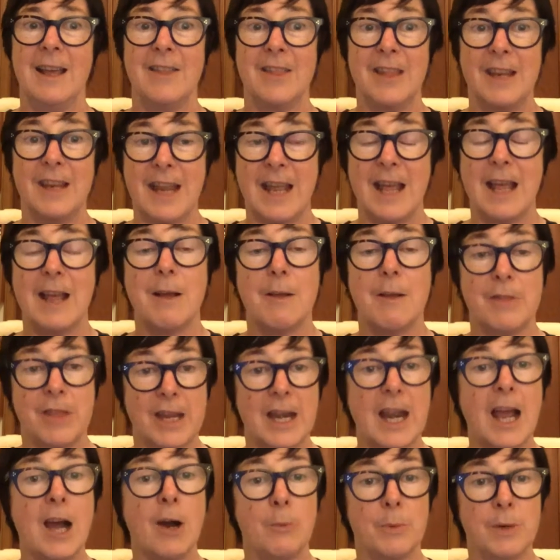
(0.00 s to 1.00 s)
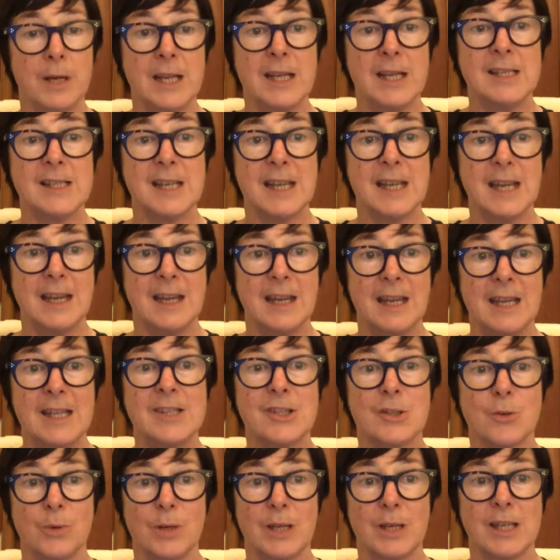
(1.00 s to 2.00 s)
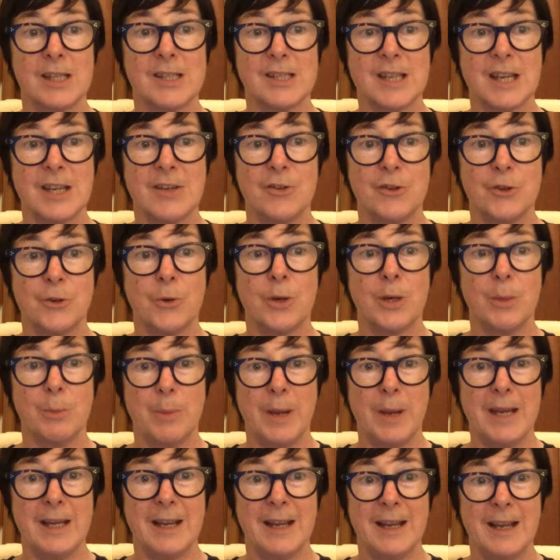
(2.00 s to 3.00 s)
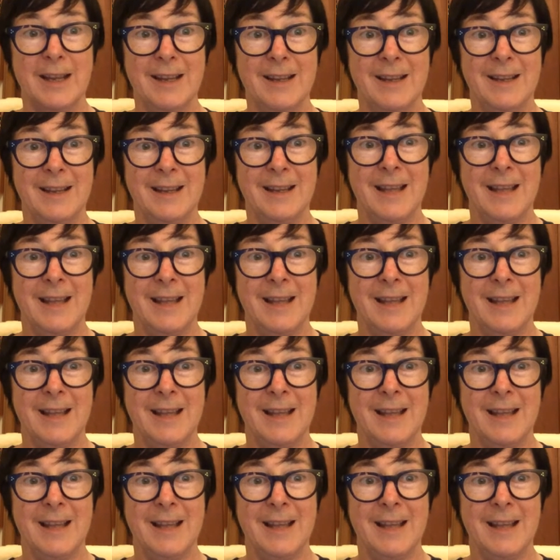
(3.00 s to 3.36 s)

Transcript: that, that Albanese is to an extent doing better.